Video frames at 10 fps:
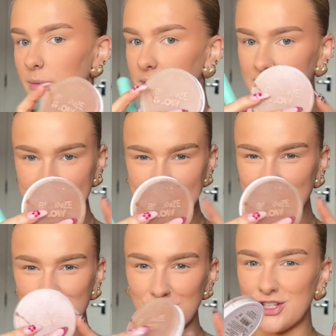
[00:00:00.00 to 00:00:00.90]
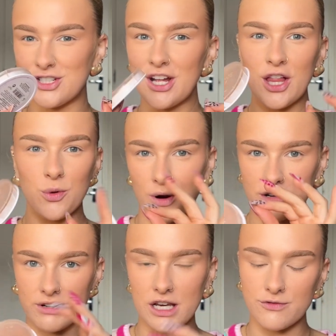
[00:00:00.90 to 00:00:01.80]
but this is just the one I
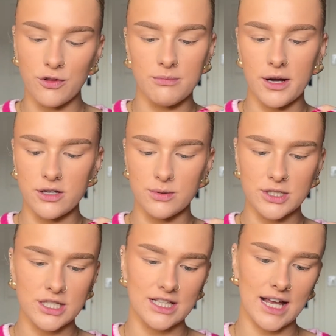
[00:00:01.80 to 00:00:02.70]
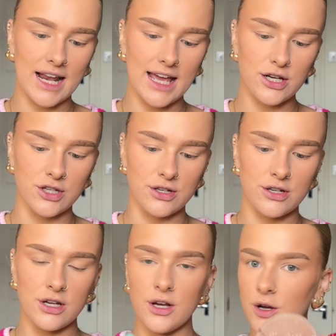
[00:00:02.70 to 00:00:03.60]
reach for the most, which is the Collection
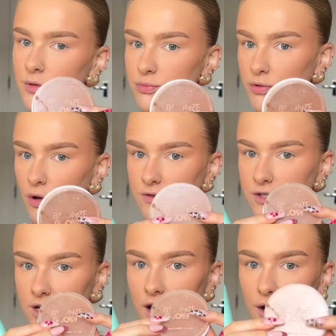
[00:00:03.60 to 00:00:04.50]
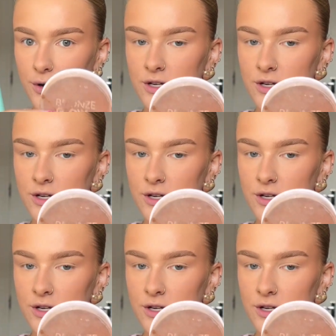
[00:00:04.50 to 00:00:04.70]
Bronze Glow.